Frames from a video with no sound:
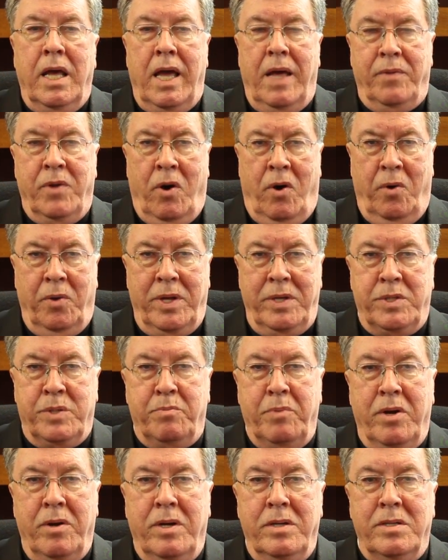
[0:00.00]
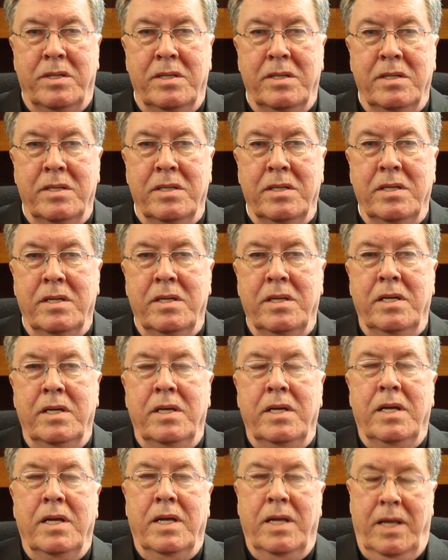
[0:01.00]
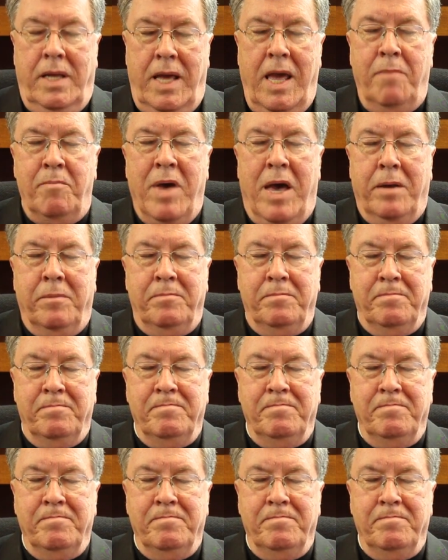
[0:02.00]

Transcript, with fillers: and the Holy Spirit. Amen.